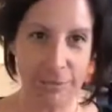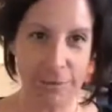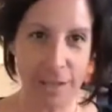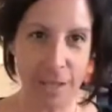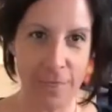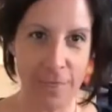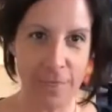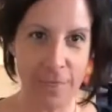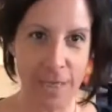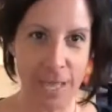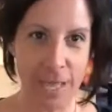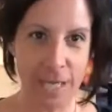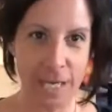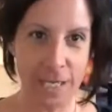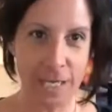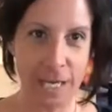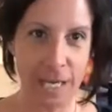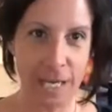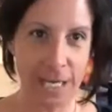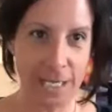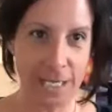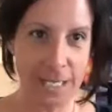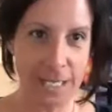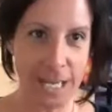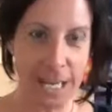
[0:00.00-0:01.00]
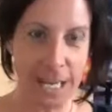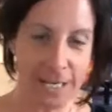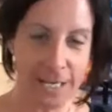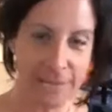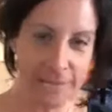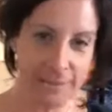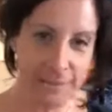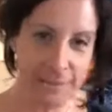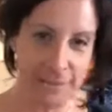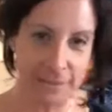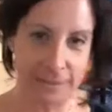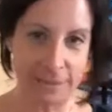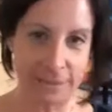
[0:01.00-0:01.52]
and then a
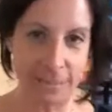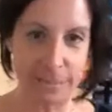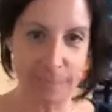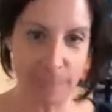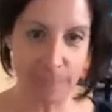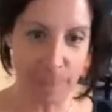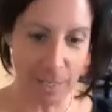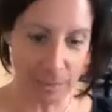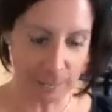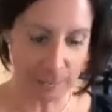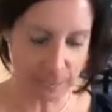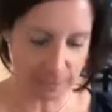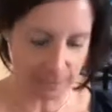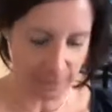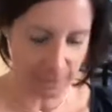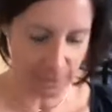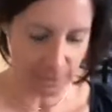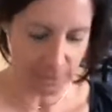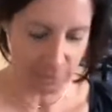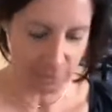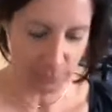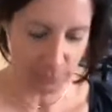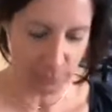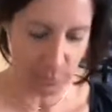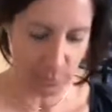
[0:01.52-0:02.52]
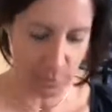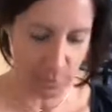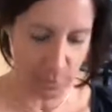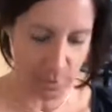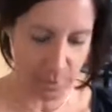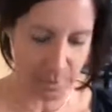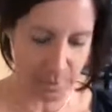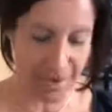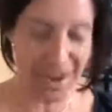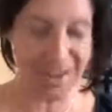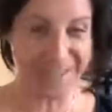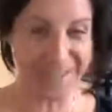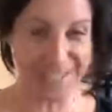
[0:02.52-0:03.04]
case, 6 bottles each for
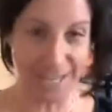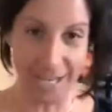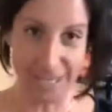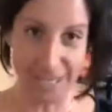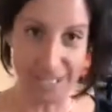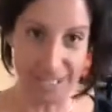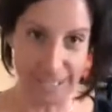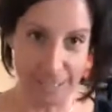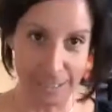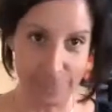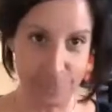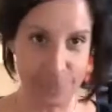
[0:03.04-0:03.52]
$9.90,